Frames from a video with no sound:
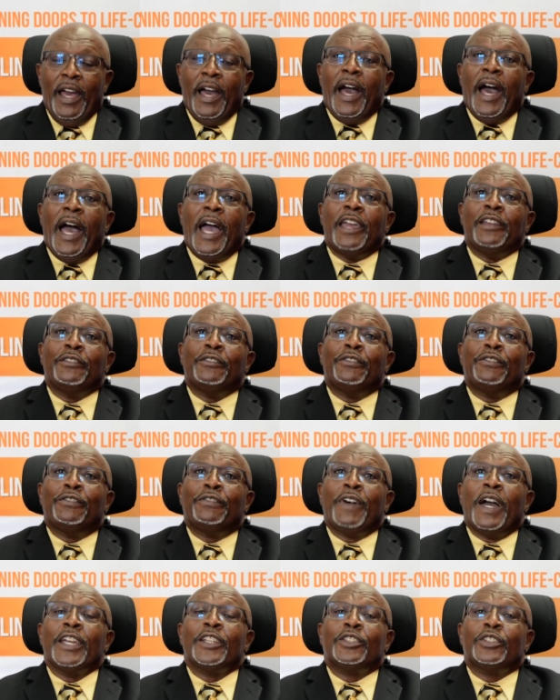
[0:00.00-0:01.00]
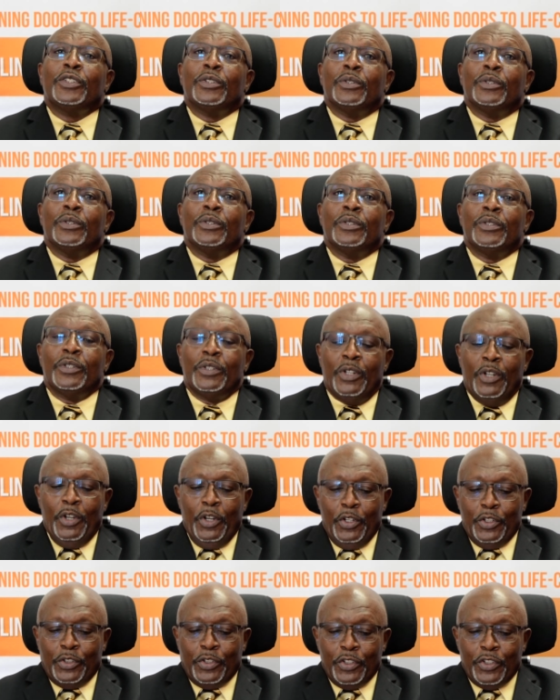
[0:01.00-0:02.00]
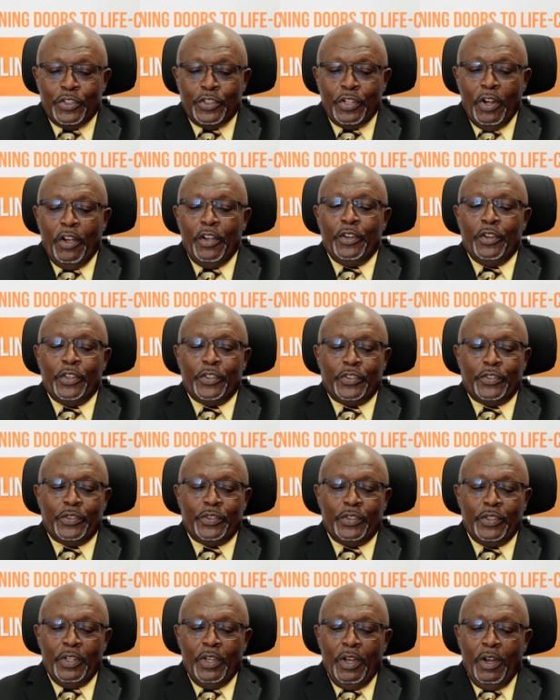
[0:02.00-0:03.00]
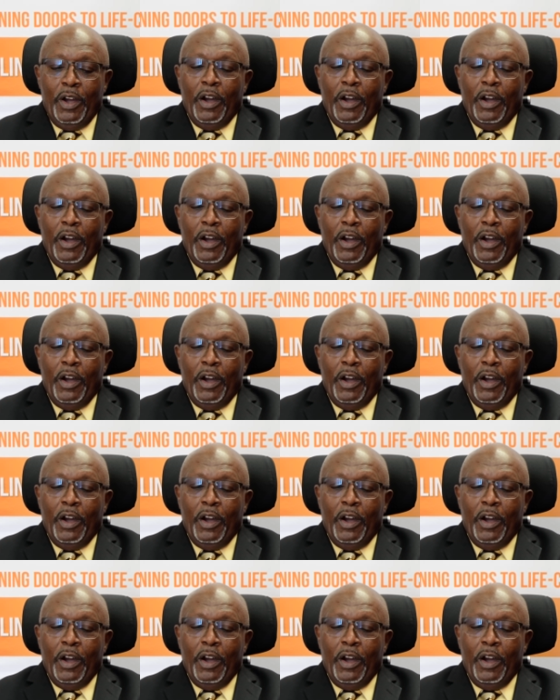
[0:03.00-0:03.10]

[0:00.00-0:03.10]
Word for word: I invite you to join us